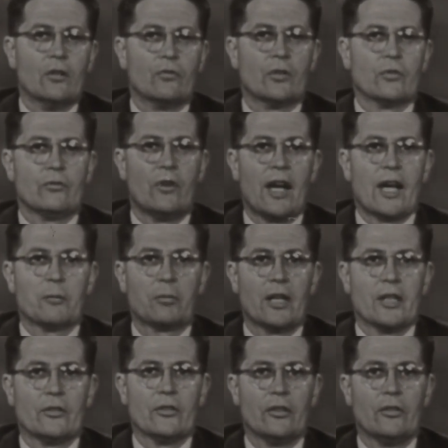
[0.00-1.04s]
for
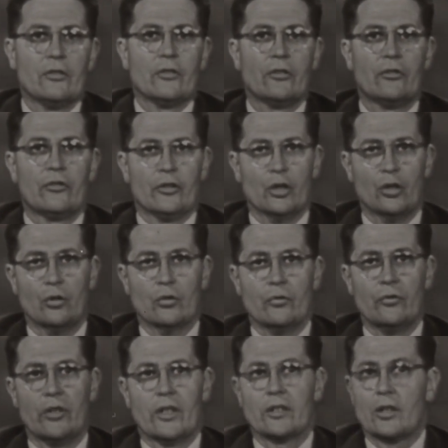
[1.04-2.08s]
fireplaces,
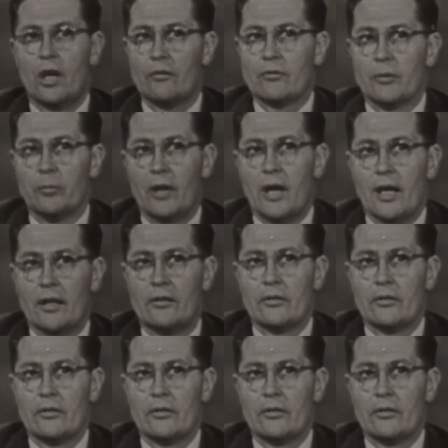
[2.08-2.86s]
stoves, and coffee pots.